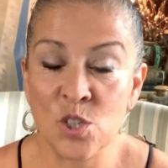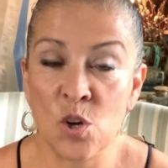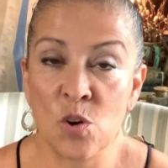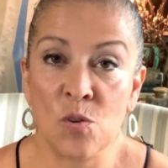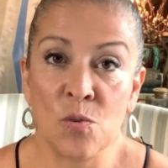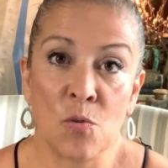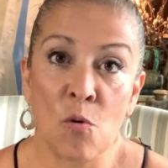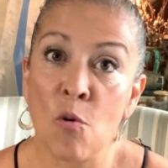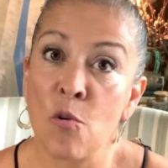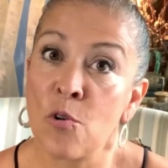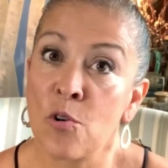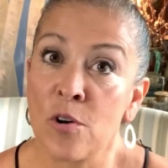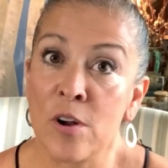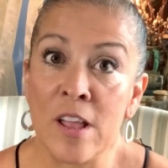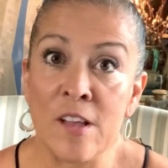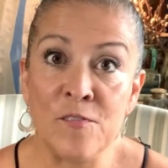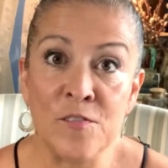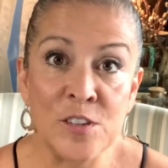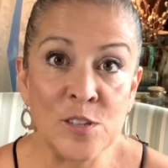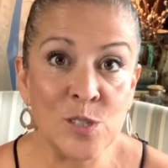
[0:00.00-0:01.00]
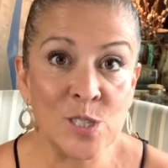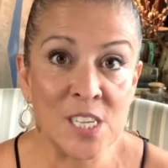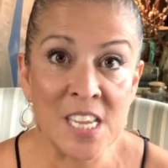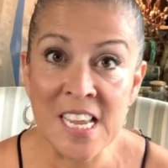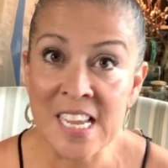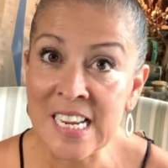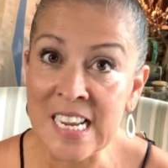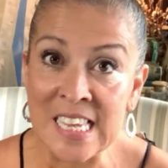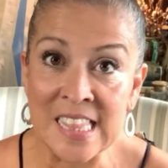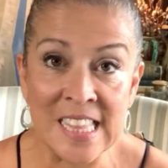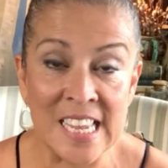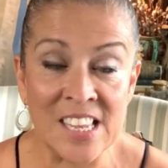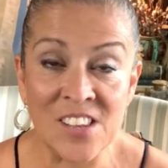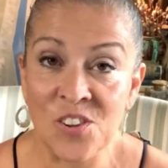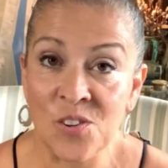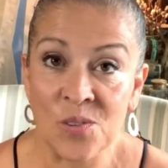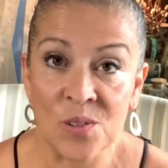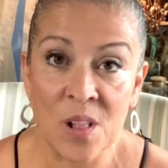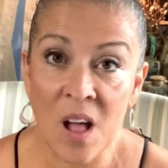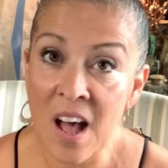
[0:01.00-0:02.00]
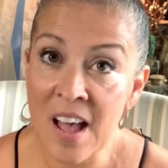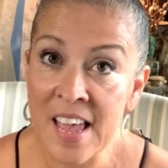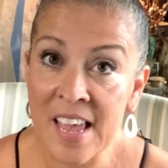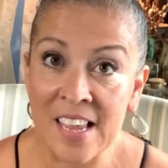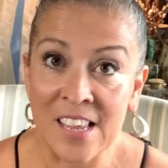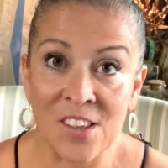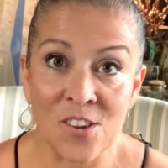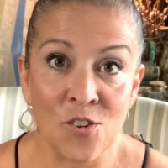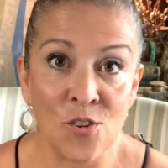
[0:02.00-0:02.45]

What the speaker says: Or if you see anything you like,